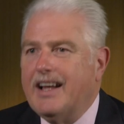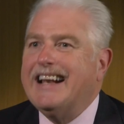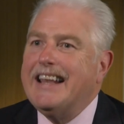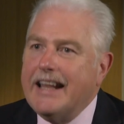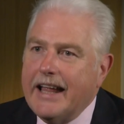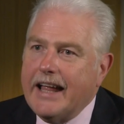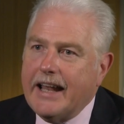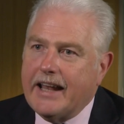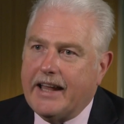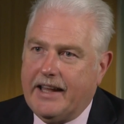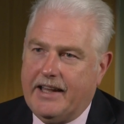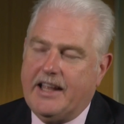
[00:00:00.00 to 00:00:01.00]

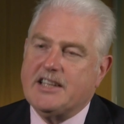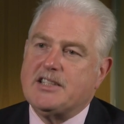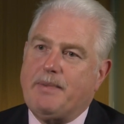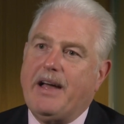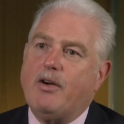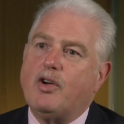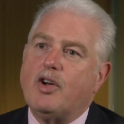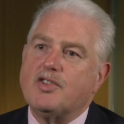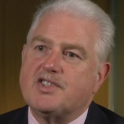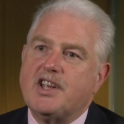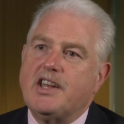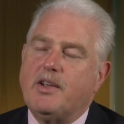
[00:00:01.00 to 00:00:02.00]
clearly it's about
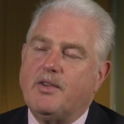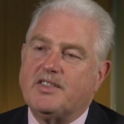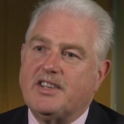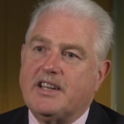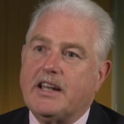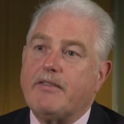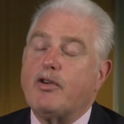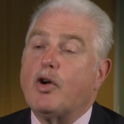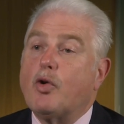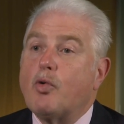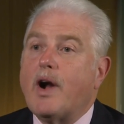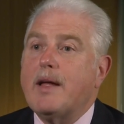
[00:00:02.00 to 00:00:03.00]
continuing to deliver
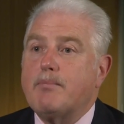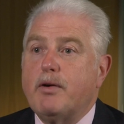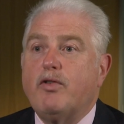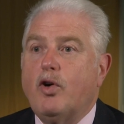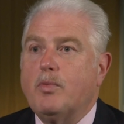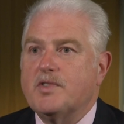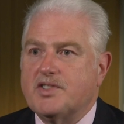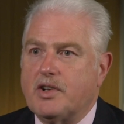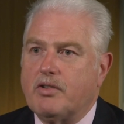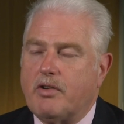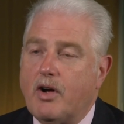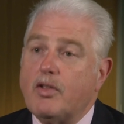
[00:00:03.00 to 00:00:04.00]
great performance and
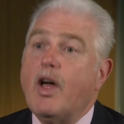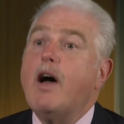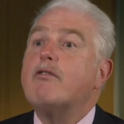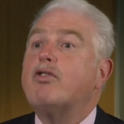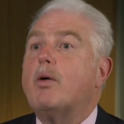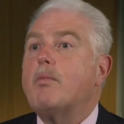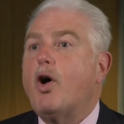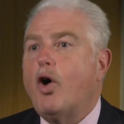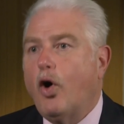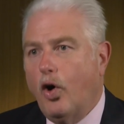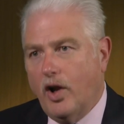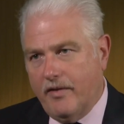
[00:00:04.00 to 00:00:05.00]
growth from
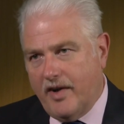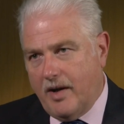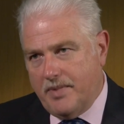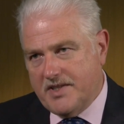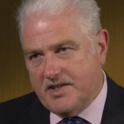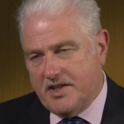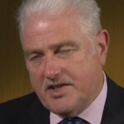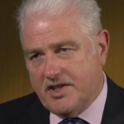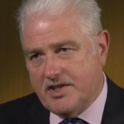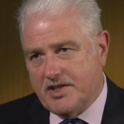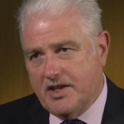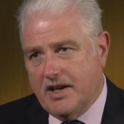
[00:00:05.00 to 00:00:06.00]
all of our
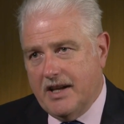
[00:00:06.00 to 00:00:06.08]
businesses.